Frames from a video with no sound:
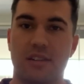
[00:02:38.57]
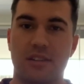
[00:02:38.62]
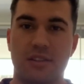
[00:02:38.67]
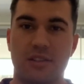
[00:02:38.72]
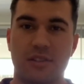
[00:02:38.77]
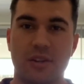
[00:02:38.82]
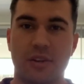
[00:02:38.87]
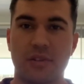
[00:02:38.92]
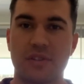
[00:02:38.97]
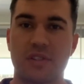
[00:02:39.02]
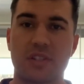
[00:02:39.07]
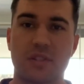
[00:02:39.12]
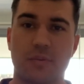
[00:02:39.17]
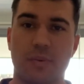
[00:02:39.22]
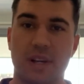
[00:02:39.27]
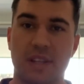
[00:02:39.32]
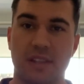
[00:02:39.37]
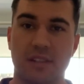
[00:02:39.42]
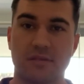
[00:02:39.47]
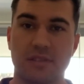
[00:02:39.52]
don't
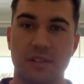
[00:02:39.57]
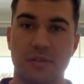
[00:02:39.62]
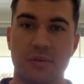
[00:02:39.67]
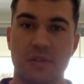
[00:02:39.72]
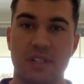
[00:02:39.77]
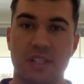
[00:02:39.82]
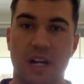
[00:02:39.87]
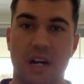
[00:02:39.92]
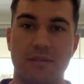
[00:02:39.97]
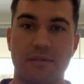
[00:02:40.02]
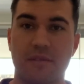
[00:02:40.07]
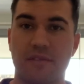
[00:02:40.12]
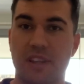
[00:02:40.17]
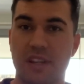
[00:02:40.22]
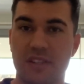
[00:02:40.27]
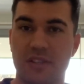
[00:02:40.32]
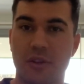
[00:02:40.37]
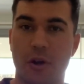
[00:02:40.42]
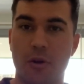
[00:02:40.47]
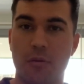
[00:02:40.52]
sweat the little stuff. If
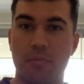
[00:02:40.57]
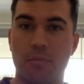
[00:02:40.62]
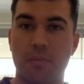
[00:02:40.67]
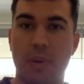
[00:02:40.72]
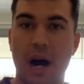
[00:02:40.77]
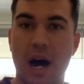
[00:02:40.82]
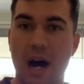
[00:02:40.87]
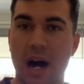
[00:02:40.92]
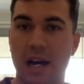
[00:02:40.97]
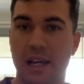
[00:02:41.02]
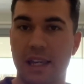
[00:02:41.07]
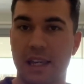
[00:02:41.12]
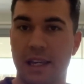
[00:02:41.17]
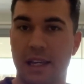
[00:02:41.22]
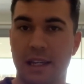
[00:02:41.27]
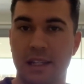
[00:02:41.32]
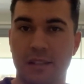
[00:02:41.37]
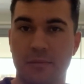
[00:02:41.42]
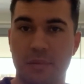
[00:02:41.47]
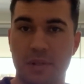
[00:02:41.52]
there's no
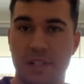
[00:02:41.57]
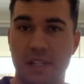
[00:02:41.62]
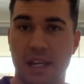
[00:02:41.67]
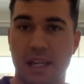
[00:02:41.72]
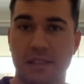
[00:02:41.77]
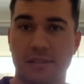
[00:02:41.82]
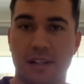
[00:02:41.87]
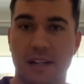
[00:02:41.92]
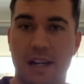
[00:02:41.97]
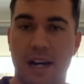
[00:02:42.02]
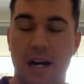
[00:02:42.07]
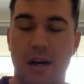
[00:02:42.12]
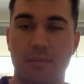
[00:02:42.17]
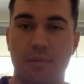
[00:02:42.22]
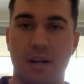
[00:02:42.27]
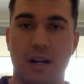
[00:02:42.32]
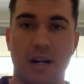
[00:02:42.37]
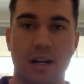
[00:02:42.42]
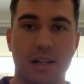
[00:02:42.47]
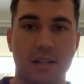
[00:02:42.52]
parking in a particular car
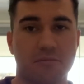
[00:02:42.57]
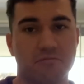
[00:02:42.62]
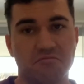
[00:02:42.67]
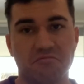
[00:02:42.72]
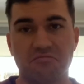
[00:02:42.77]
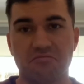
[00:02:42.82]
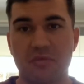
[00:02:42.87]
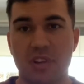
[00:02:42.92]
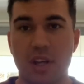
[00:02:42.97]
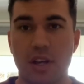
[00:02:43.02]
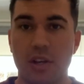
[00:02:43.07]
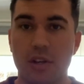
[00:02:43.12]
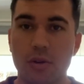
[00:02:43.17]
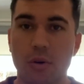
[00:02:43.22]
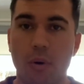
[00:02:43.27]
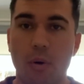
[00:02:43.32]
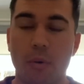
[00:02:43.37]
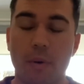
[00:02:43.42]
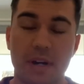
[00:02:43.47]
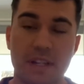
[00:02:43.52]
park,
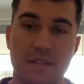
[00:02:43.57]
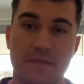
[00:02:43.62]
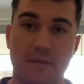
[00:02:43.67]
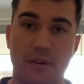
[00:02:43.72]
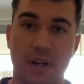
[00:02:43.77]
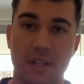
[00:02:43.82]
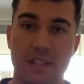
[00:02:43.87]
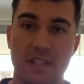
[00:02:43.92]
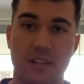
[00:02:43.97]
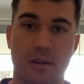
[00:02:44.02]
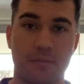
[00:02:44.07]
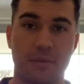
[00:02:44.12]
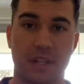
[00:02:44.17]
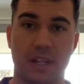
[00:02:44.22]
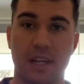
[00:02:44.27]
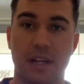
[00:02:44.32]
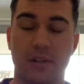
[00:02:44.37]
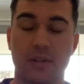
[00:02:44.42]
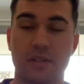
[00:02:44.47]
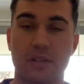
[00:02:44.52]
you'll always find
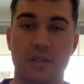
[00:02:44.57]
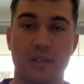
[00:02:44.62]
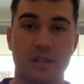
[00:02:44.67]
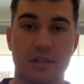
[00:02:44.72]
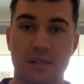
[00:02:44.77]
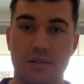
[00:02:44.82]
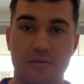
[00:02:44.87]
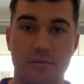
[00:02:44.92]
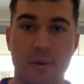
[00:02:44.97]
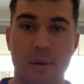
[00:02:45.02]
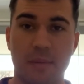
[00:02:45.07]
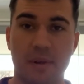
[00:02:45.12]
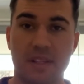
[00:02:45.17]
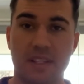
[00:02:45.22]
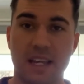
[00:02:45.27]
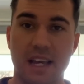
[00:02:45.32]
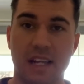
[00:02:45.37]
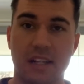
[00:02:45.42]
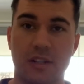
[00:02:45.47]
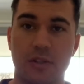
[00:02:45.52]
something else. So remember,
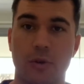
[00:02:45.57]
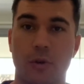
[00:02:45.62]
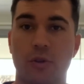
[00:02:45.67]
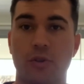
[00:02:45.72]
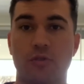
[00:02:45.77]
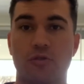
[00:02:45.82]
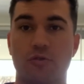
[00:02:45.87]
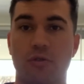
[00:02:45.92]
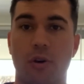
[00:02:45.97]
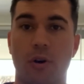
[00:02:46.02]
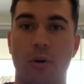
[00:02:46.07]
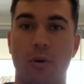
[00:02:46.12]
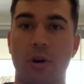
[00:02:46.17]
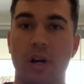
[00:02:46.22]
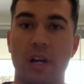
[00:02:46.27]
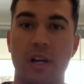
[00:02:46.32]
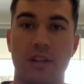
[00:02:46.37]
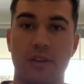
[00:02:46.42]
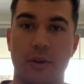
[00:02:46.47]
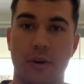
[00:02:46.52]
it's out of your control.
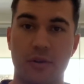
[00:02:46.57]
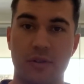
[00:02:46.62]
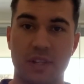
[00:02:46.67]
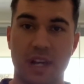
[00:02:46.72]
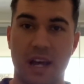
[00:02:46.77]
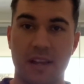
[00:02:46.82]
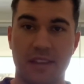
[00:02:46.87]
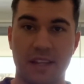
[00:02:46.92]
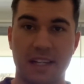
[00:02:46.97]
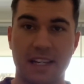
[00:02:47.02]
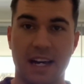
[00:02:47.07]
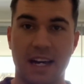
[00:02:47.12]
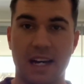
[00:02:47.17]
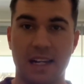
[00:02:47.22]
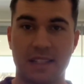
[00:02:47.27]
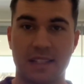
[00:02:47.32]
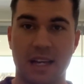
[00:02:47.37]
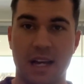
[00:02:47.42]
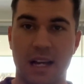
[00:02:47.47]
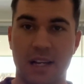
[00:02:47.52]
Those other
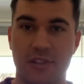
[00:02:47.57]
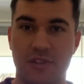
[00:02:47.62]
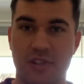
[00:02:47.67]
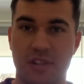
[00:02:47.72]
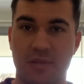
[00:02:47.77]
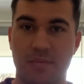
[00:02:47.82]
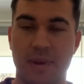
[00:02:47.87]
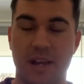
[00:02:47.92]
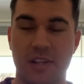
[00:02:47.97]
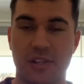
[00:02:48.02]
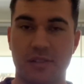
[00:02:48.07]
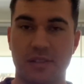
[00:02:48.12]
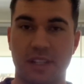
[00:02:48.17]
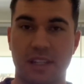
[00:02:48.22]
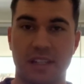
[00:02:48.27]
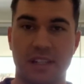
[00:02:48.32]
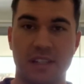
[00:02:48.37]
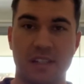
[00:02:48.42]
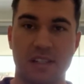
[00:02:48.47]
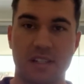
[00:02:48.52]
cars aren't just magically
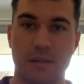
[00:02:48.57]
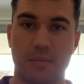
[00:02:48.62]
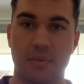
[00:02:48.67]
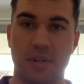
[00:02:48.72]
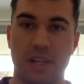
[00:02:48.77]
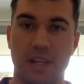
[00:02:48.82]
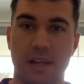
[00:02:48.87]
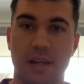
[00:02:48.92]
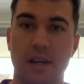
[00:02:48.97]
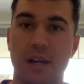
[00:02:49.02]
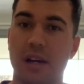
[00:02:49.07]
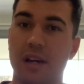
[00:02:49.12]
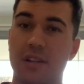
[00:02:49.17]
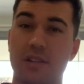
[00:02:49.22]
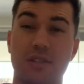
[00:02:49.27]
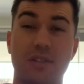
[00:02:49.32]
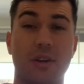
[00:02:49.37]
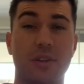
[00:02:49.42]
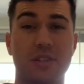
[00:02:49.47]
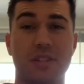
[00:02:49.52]
going to disappear.
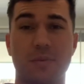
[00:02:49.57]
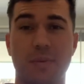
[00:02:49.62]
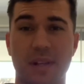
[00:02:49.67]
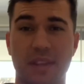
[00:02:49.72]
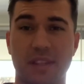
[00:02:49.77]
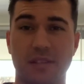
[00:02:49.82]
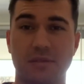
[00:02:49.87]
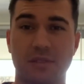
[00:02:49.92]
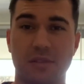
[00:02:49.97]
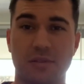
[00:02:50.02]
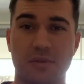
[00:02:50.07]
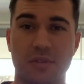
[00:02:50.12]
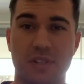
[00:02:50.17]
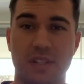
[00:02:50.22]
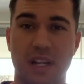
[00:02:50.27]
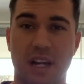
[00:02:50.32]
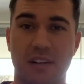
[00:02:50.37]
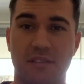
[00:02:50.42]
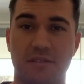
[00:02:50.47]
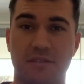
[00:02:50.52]
Don't sweat the little
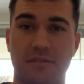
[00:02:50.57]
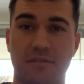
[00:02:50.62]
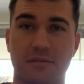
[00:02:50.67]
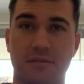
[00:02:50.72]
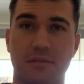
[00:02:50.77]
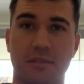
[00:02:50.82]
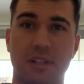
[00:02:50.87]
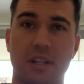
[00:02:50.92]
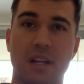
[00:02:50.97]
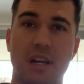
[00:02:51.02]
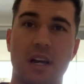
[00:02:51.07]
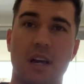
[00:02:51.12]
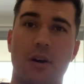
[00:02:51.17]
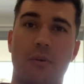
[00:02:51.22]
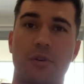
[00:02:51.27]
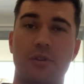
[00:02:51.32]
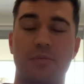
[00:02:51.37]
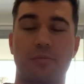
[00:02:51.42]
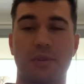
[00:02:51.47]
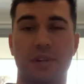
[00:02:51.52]
stuff.
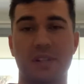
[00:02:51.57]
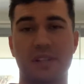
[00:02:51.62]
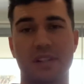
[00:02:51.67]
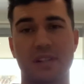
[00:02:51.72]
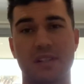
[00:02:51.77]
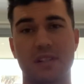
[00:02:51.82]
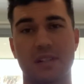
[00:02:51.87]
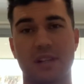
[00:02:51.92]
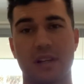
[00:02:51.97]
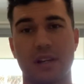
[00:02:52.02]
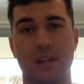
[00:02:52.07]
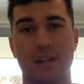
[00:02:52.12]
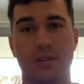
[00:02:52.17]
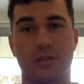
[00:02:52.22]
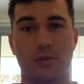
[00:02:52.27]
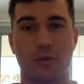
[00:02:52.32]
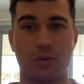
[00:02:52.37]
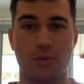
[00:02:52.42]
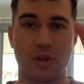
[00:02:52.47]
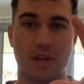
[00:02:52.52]
Which brings us
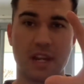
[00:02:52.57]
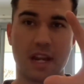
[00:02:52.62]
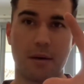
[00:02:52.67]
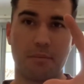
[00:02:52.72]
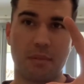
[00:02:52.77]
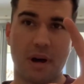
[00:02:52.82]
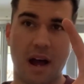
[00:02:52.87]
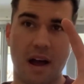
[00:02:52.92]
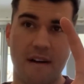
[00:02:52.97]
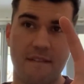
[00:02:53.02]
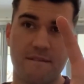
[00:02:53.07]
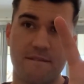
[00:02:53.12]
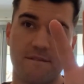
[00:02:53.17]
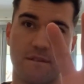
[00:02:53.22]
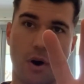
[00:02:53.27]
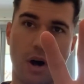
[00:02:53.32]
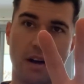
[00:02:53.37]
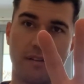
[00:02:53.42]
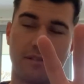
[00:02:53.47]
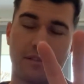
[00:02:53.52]
to number
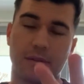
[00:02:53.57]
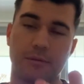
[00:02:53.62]
five.